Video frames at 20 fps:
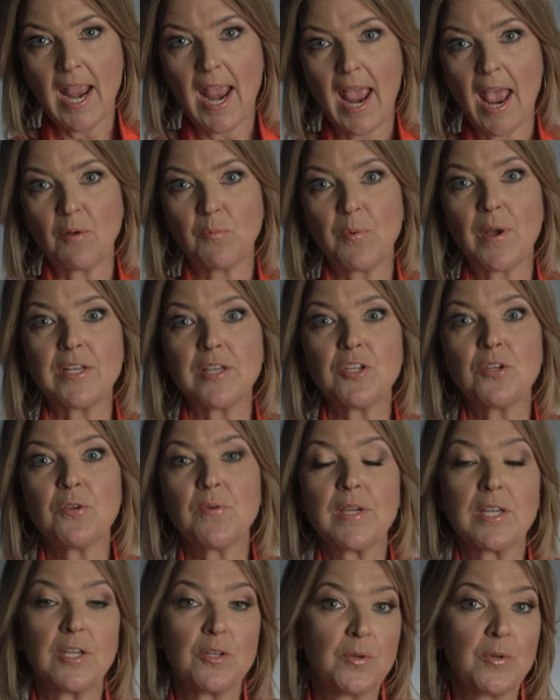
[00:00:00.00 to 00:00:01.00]
and when you
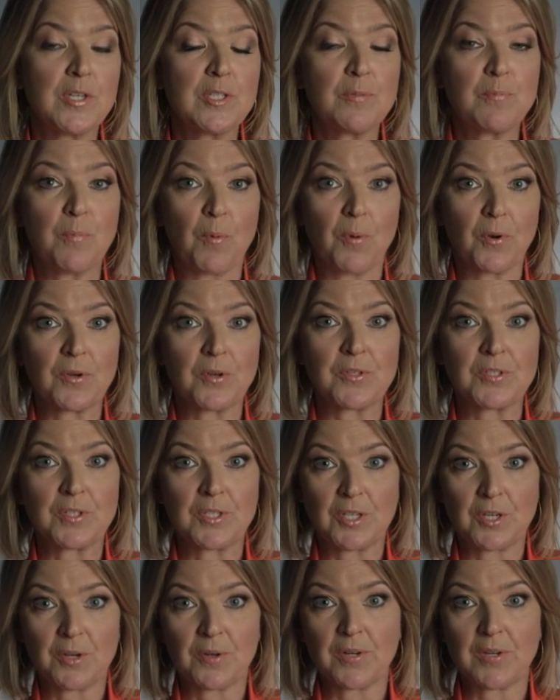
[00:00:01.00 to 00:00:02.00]
increase border
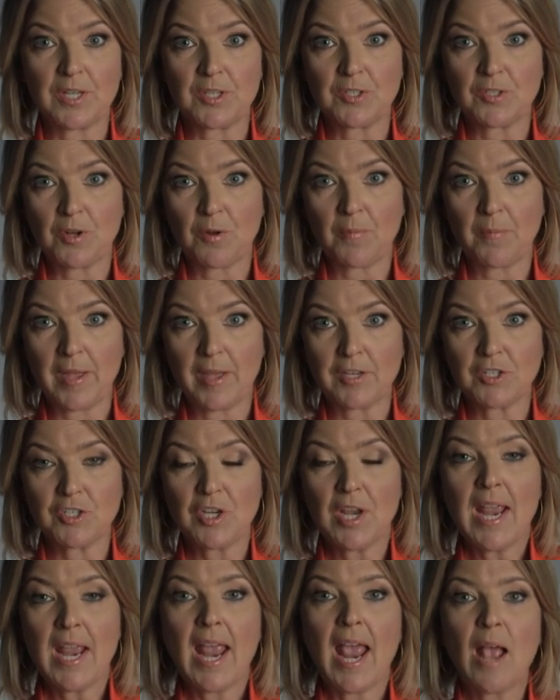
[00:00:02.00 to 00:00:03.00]
security so much,
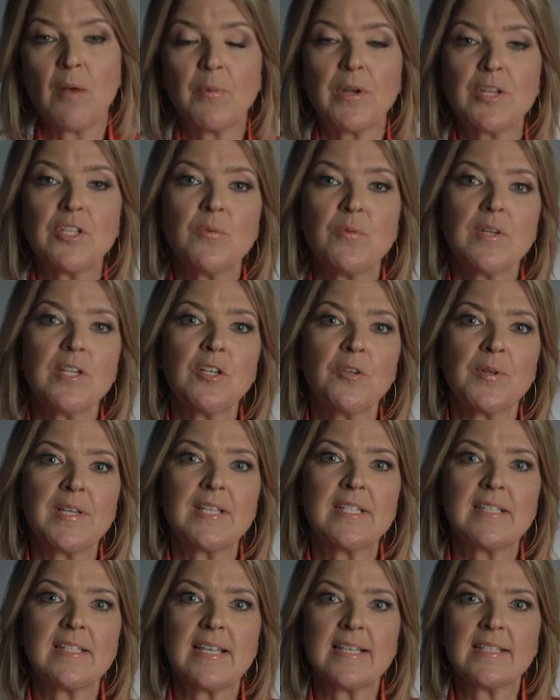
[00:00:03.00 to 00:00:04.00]
and when you
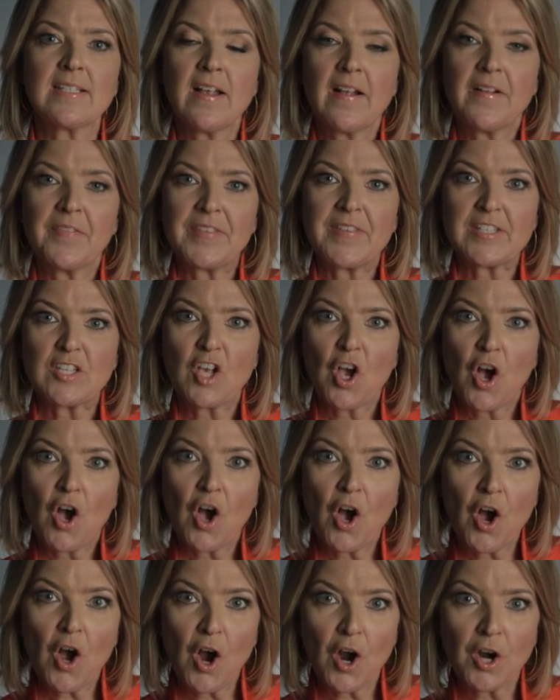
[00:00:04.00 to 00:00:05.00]
increase these
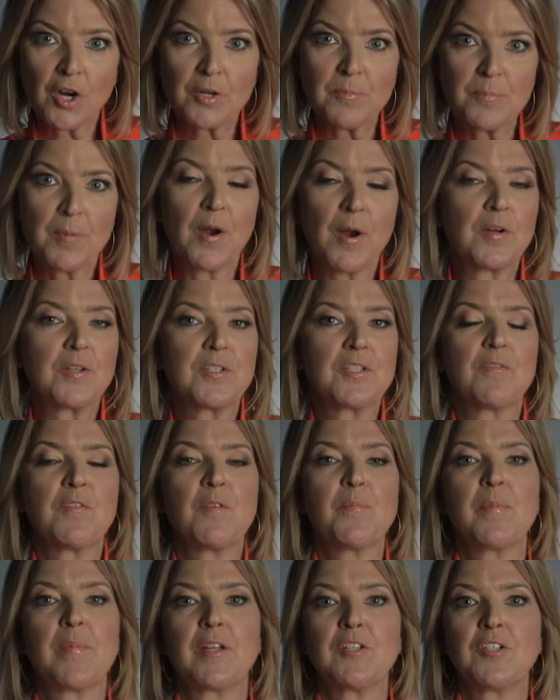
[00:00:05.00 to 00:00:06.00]
hard parts of the
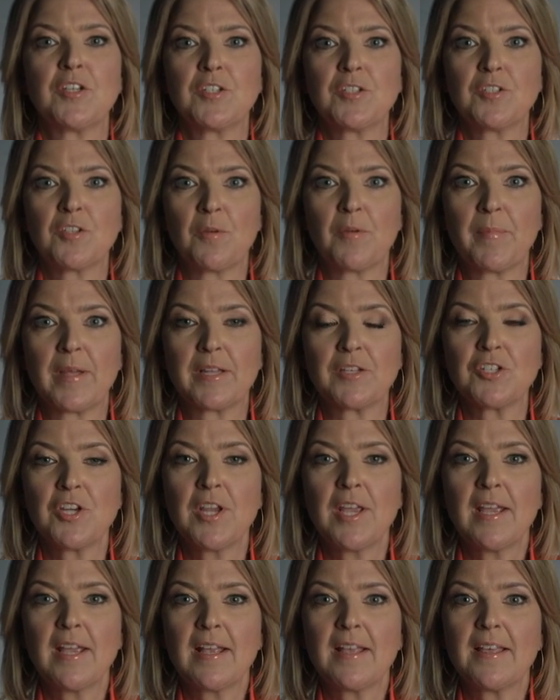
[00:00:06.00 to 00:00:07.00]
budget so much,
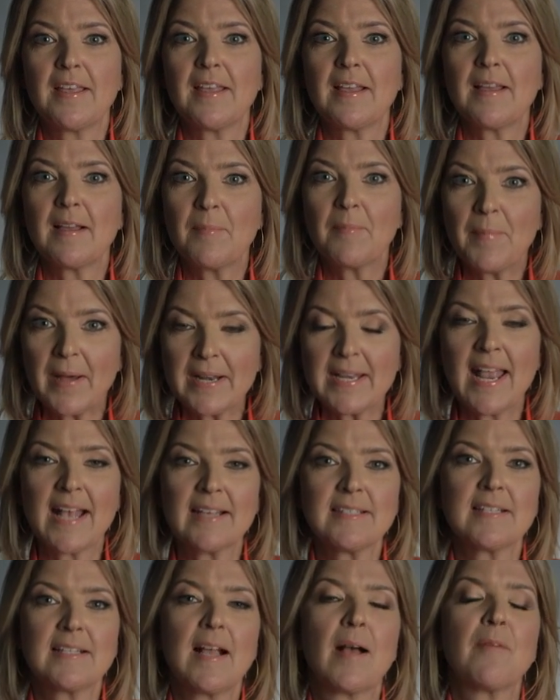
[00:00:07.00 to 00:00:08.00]
money
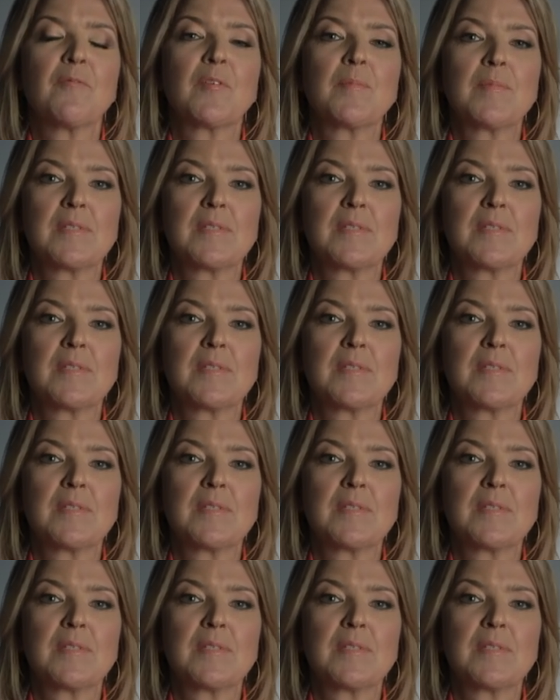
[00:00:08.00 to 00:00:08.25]
has to come from